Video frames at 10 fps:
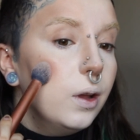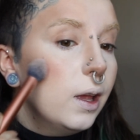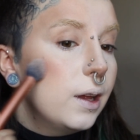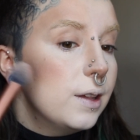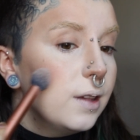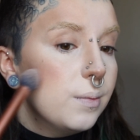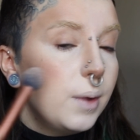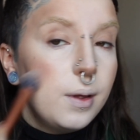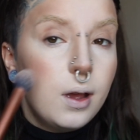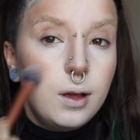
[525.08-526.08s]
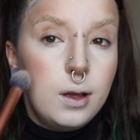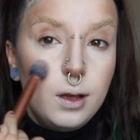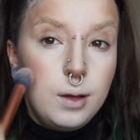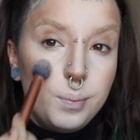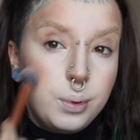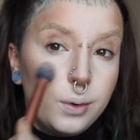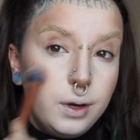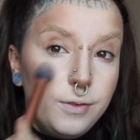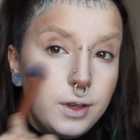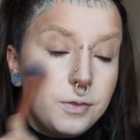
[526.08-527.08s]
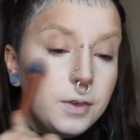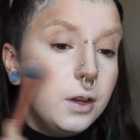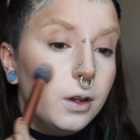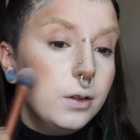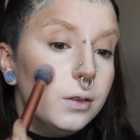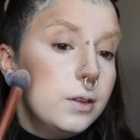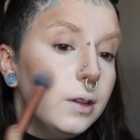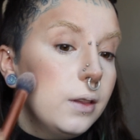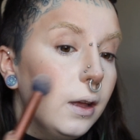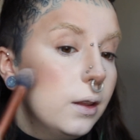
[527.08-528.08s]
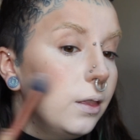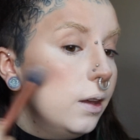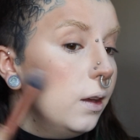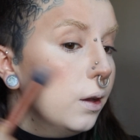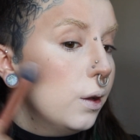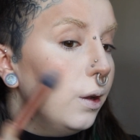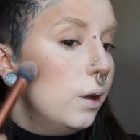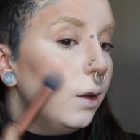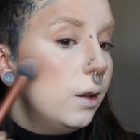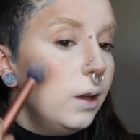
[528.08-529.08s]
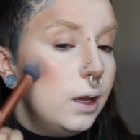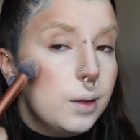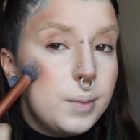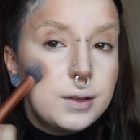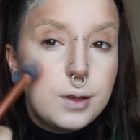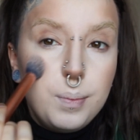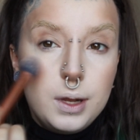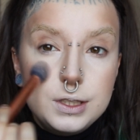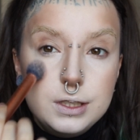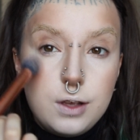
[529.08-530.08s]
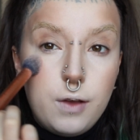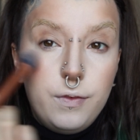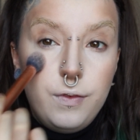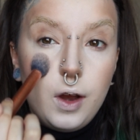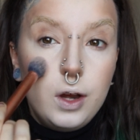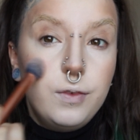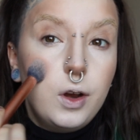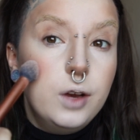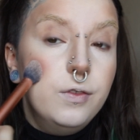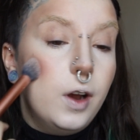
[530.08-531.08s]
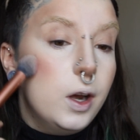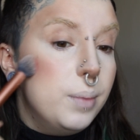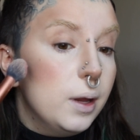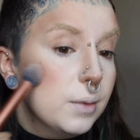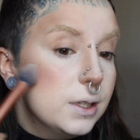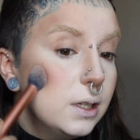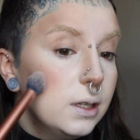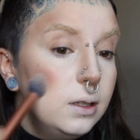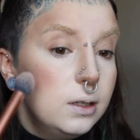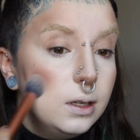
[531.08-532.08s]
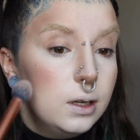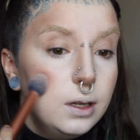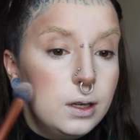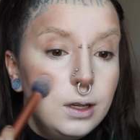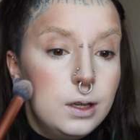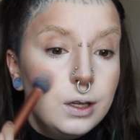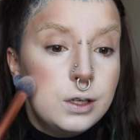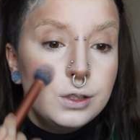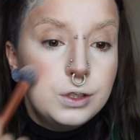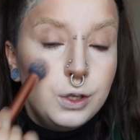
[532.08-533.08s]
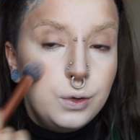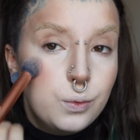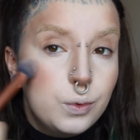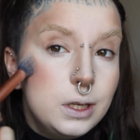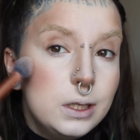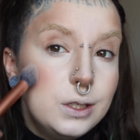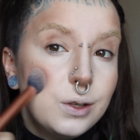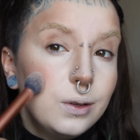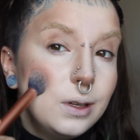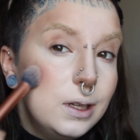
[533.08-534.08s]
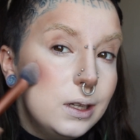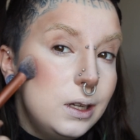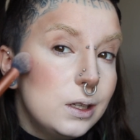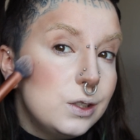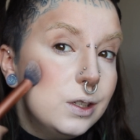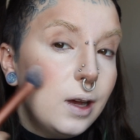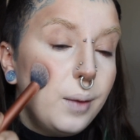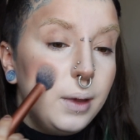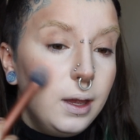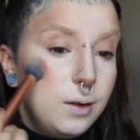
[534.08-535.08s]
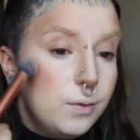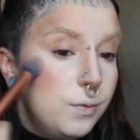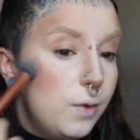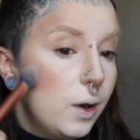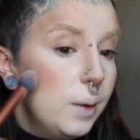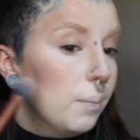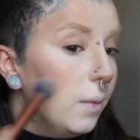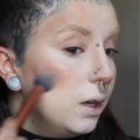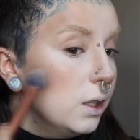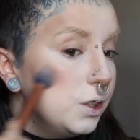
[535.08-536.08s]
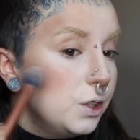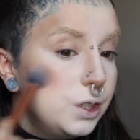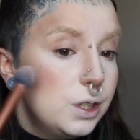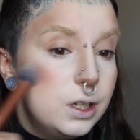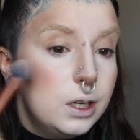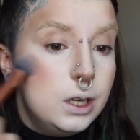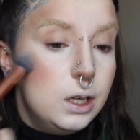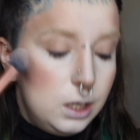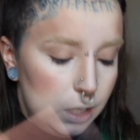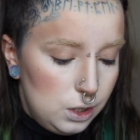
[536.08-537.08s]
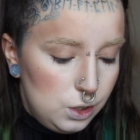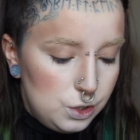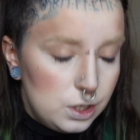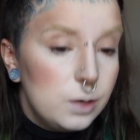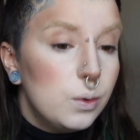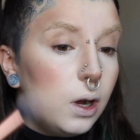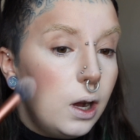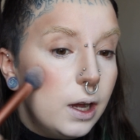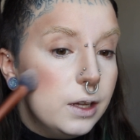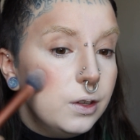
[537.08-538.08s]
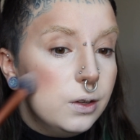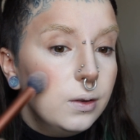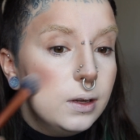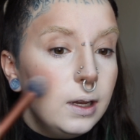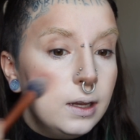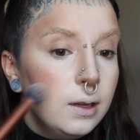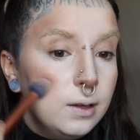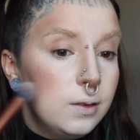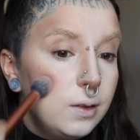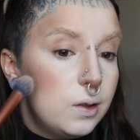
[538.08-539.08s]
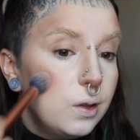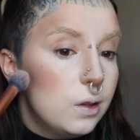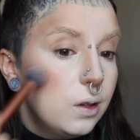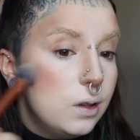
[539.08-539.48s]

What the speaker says: like I said in my previous videos, is that the Illamasqua blushes are very, very, very pigmented. So you really don't need to tap in very much. Usually what I do is